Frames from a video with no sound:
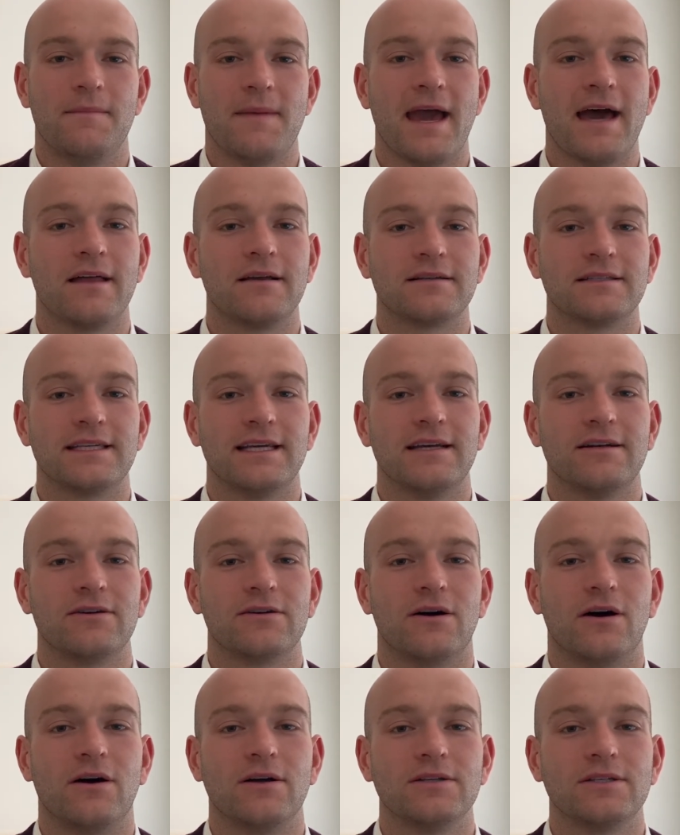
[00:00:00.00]

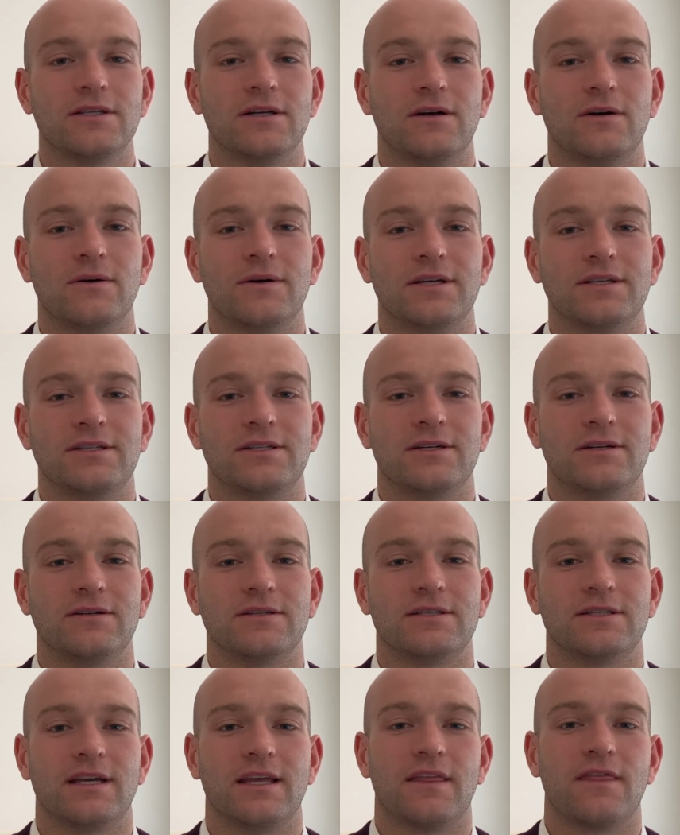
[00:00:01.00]
Alexander also
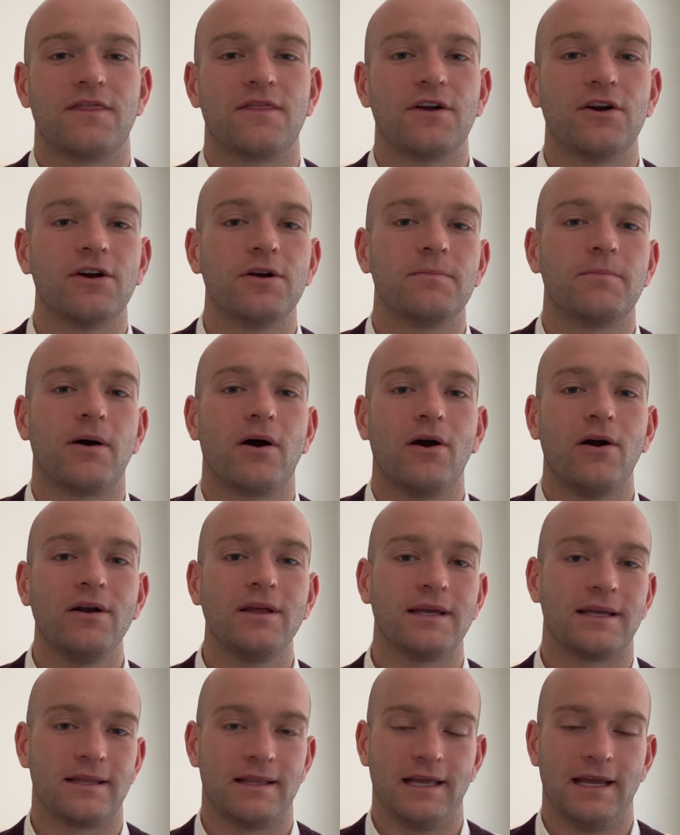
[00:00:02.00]
asserts a
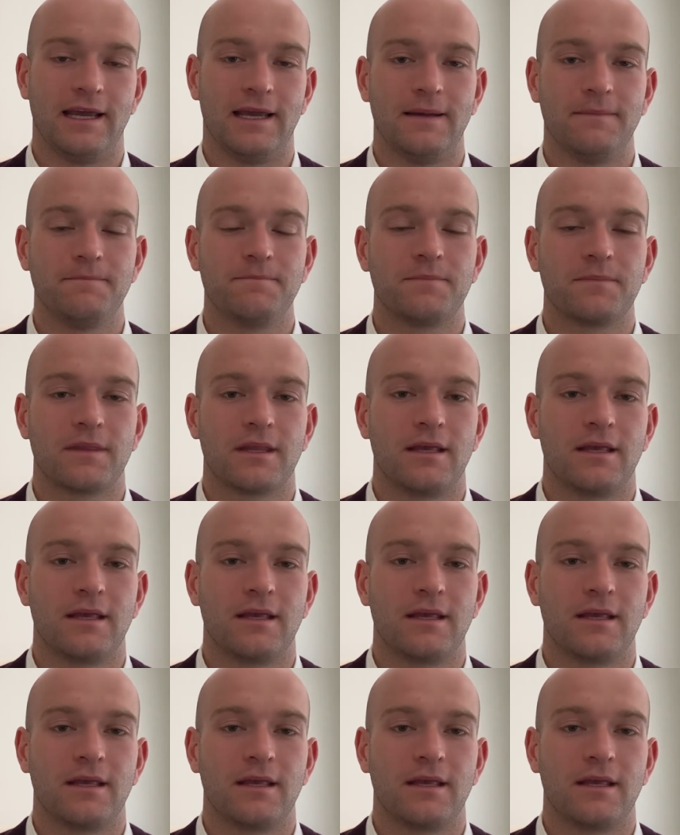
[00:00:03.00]
third-party claim